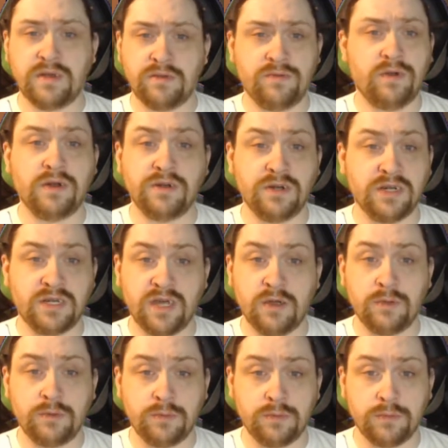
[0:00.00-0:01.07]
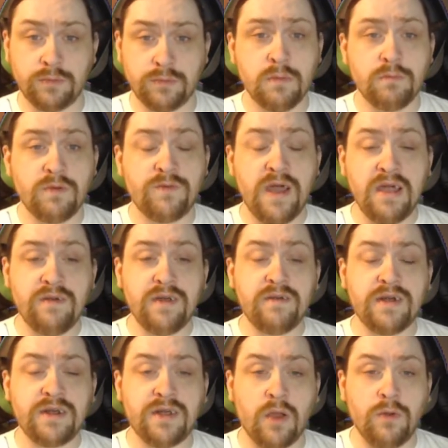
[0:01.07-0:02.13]
erogenous zone. But thankfully
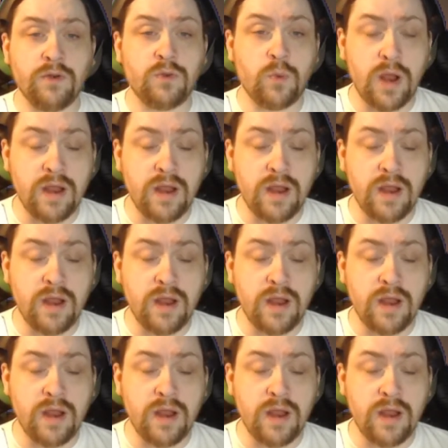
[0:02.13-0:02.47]
they don't dwell